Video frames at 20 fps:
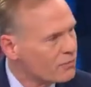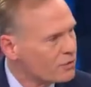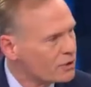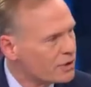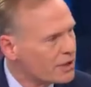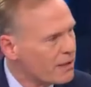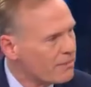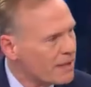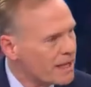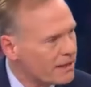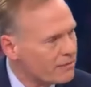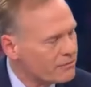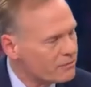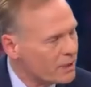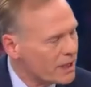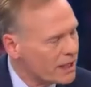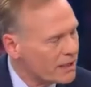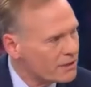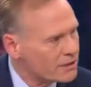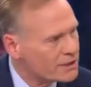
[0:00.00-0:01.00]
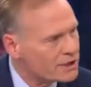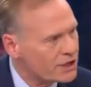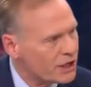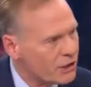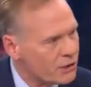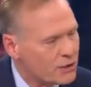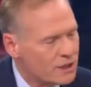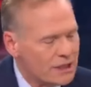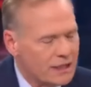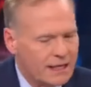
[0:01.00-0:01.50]
Trump will come out of well.
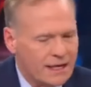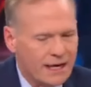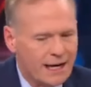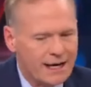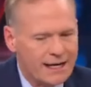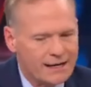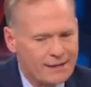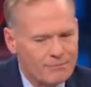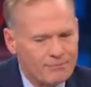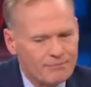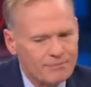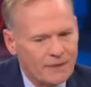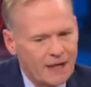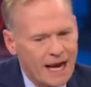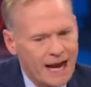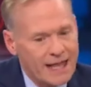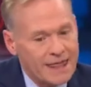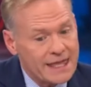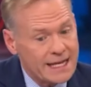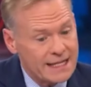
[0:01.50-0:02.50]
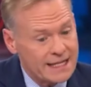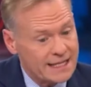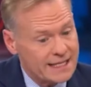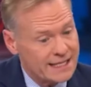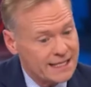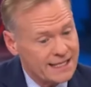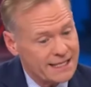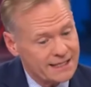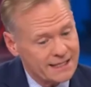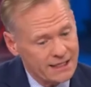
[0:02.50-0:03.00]
So I think this
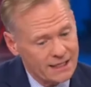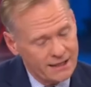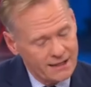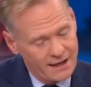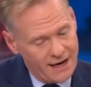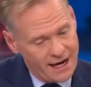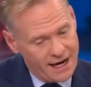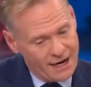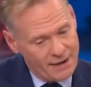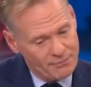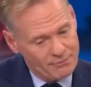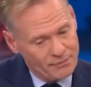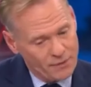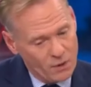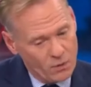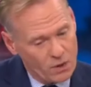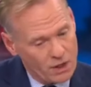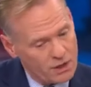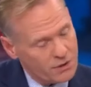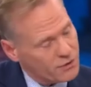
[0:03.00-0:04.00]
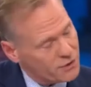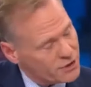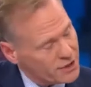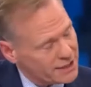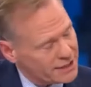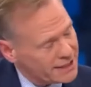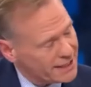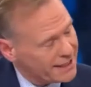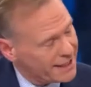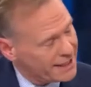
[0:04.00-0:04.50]
is one of those
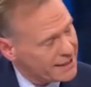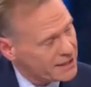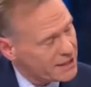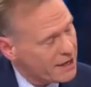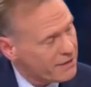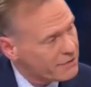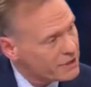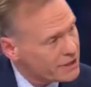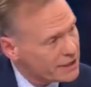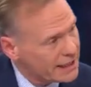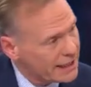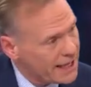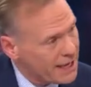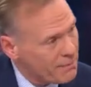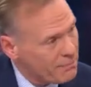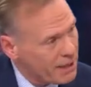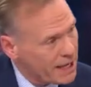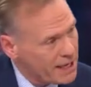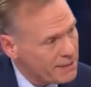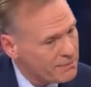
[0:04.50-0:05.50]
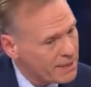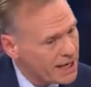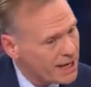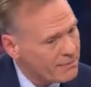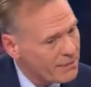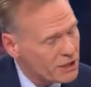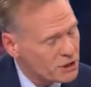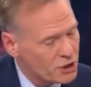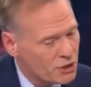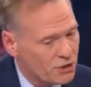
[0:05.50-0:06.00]
things that gets covered in a campaign, but I'm
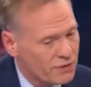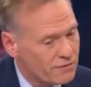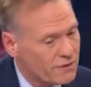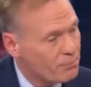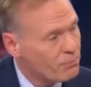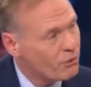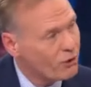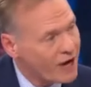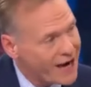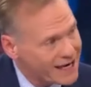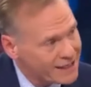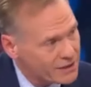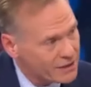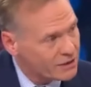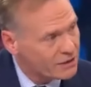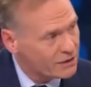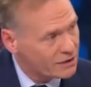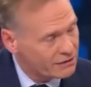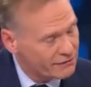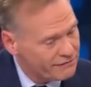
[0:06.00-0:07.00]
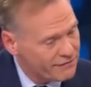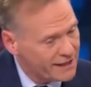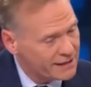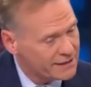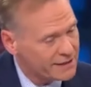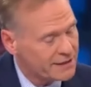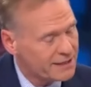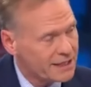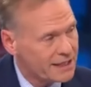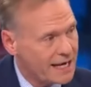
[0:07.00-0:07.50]
not sure of the practical effect
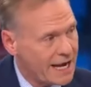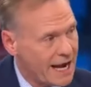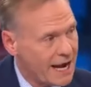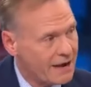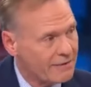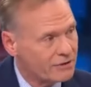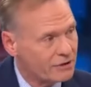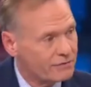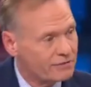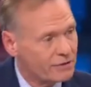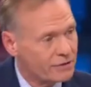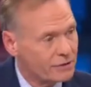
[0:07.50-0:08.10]
it's going to have on